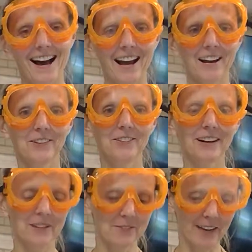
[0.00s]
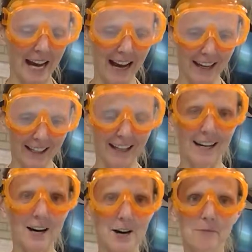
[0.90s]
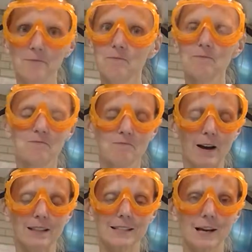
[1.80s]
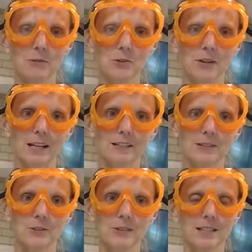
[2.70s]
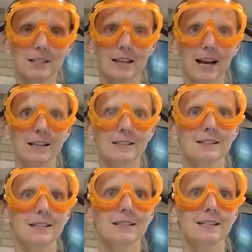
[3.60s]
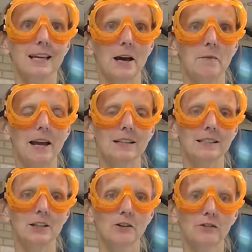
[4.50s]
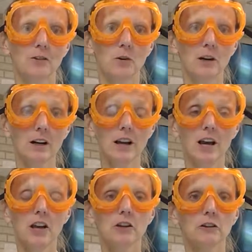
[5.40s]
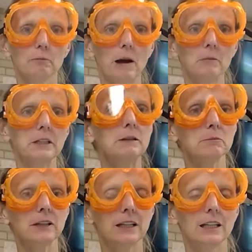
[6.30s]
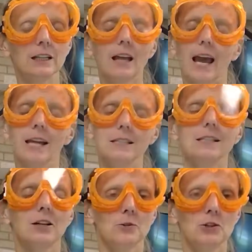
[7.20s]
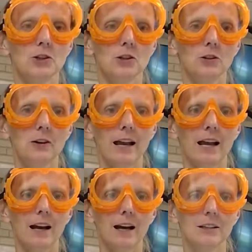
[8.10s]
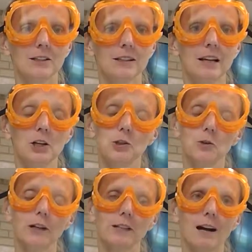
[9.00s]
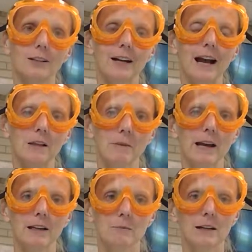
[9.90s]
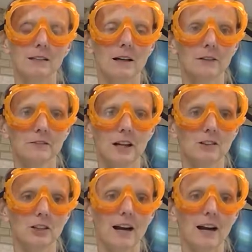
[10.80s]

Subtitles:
Hi, welcome back. By the time you get to this class, this is Chem 1804, you'll have probably completed 1802 and joined Dr. Alaban and myself, Dr.